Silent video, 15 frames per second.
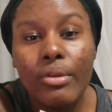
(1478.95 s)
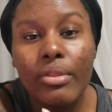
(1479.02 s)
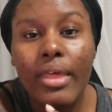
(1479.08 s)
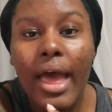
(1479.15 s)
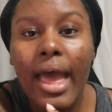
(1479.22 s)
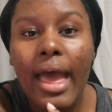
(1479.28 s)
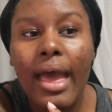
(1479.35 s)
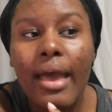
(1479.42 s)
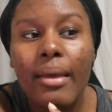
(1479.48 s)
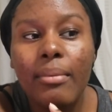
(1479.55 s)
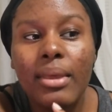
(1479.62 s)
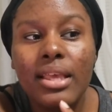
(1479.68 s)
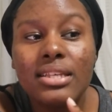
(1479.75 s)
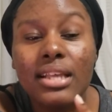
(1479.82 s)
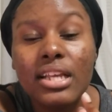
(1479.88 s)
that
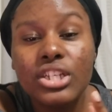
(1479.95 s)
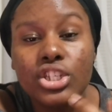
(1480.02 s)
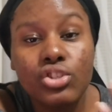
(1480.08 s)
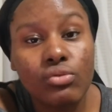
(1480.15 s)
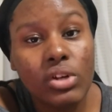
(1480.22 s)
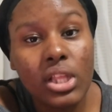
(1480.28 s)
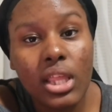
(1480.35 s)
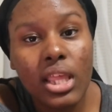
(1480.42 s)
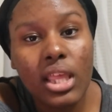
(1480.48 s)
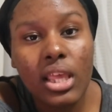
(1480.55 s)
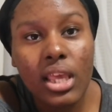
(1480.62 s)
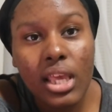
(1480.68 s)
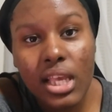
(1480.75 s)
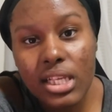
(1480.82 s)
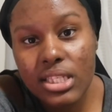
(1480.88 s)
because that's just really
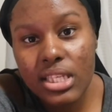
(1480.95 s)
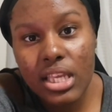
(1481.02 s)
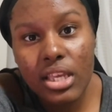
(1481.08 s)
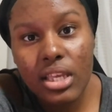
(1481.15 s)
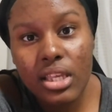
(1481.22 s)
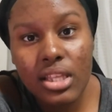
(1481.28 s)
easy.